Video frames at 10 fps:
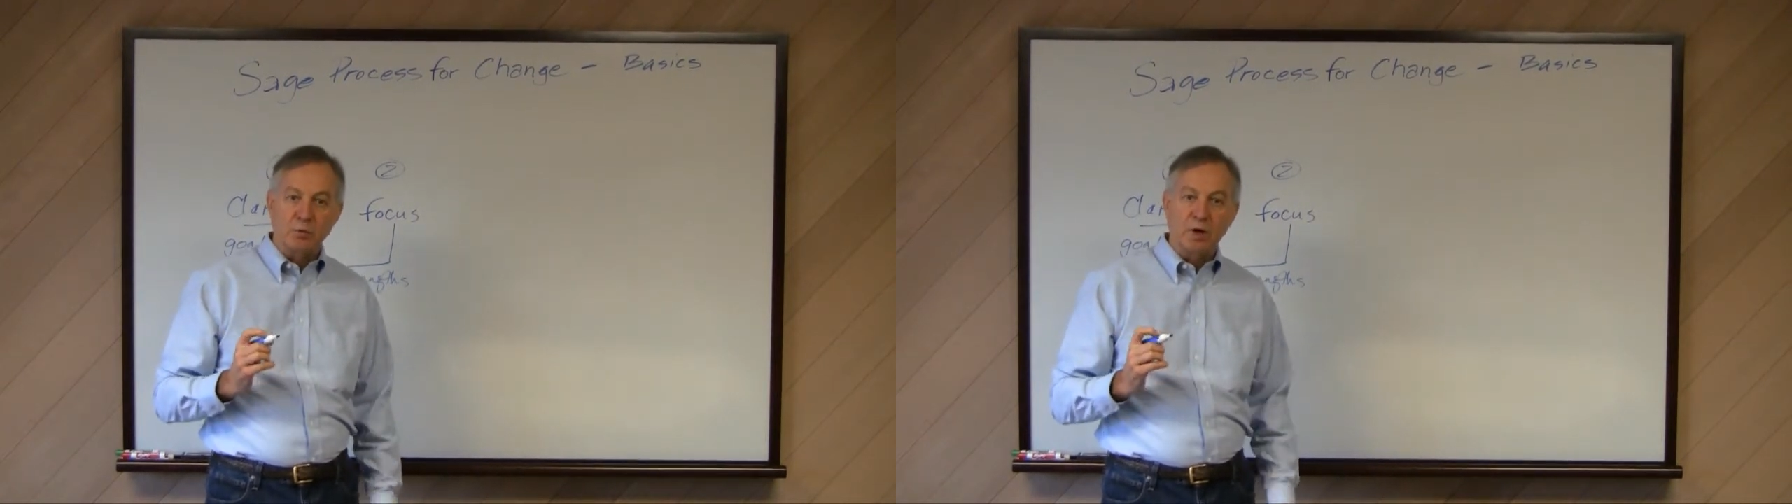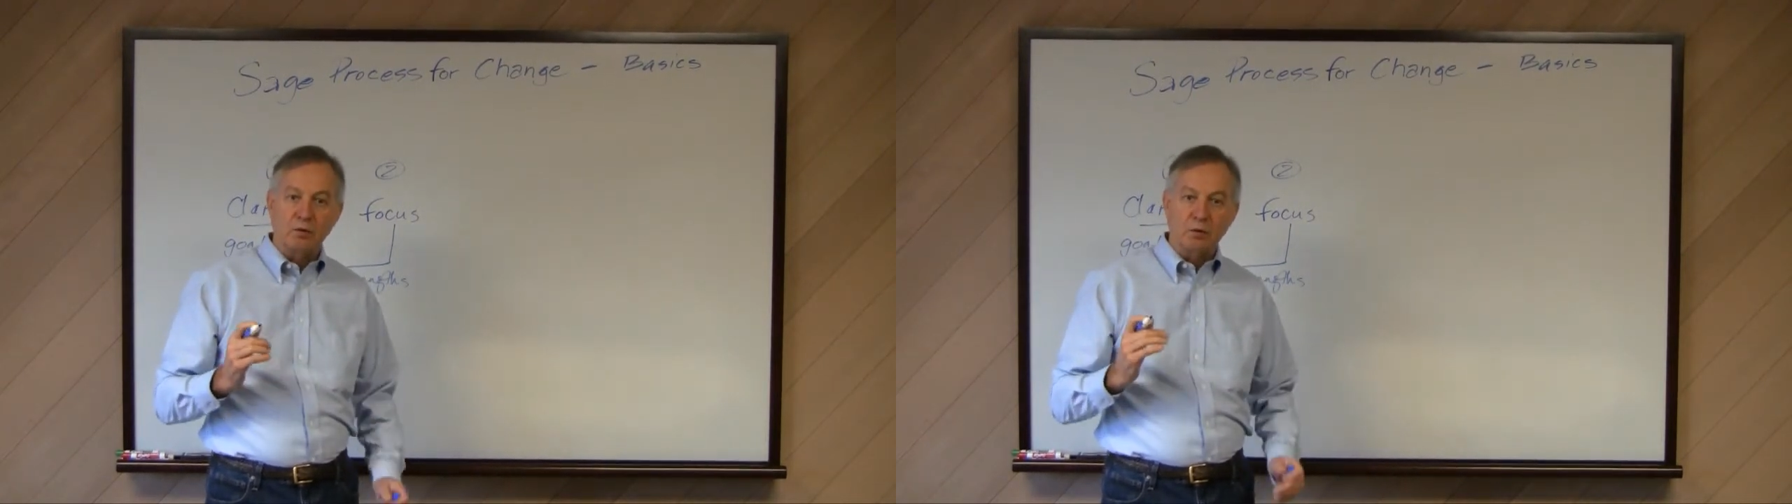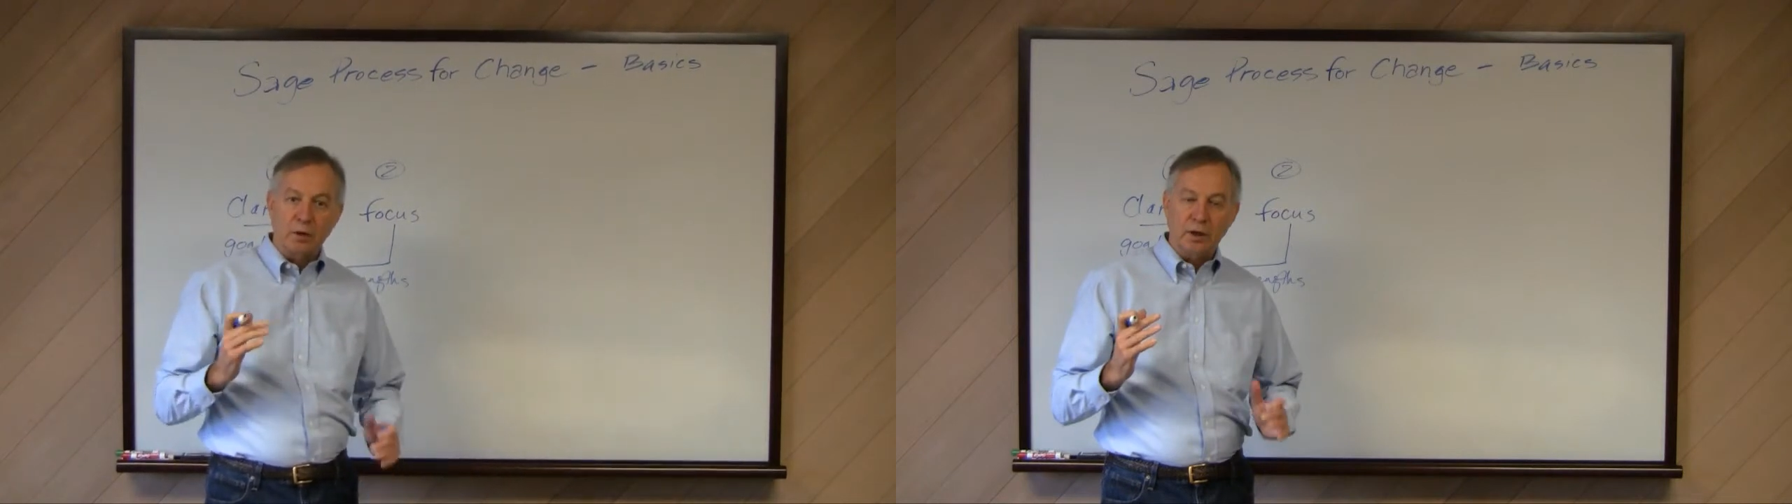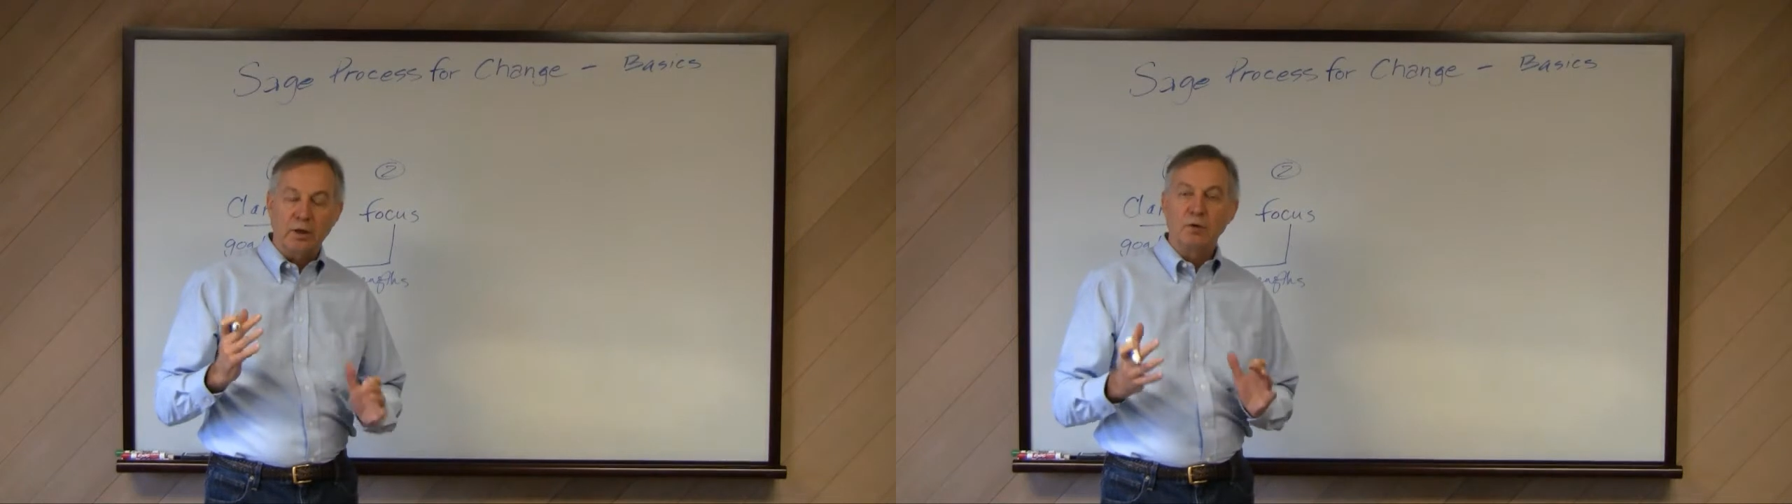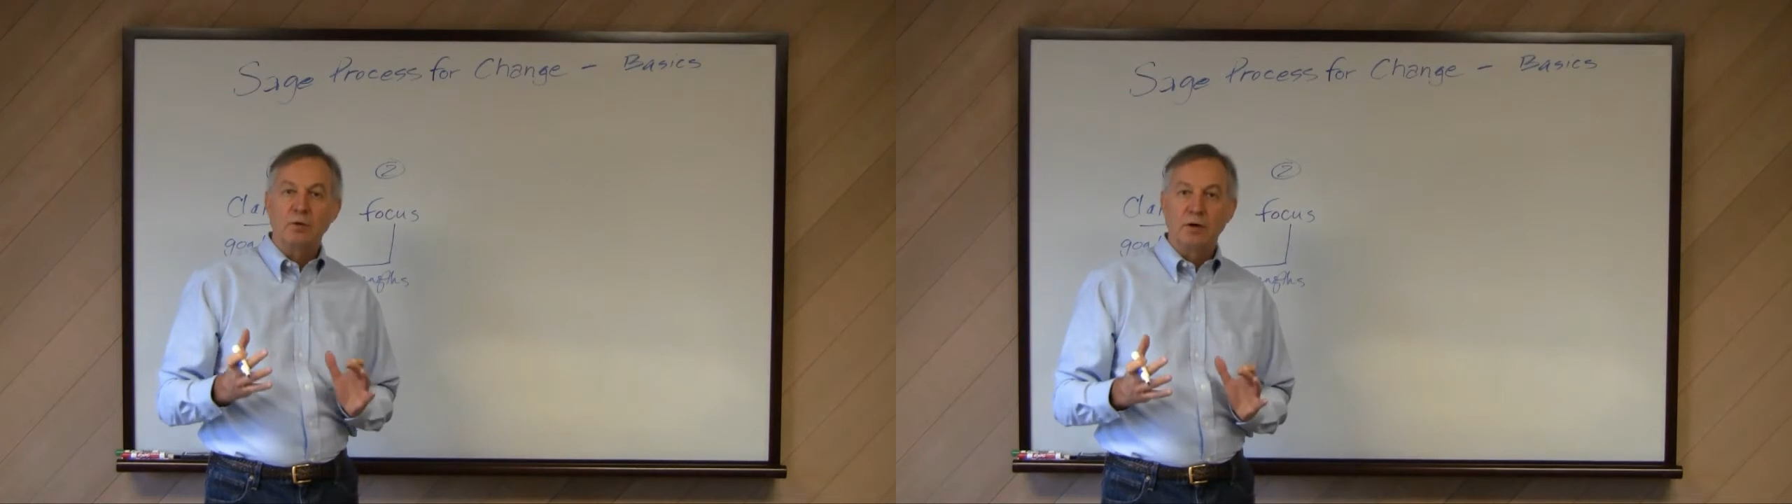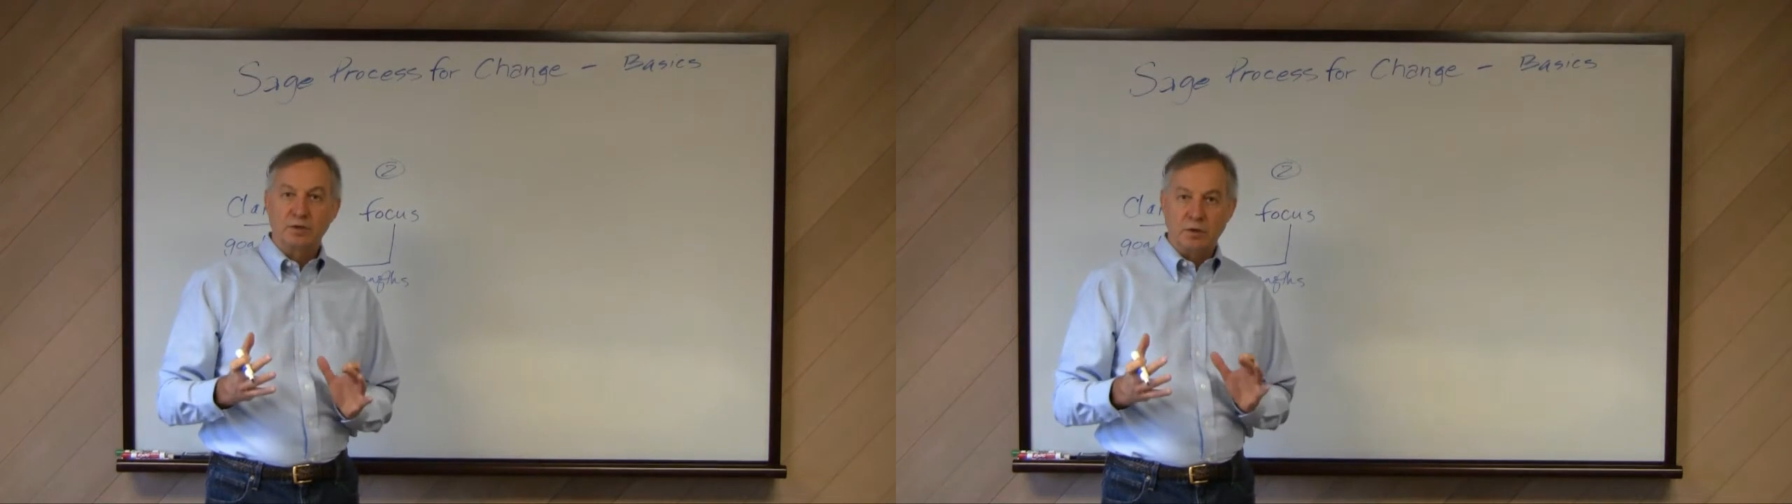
we are looking at you as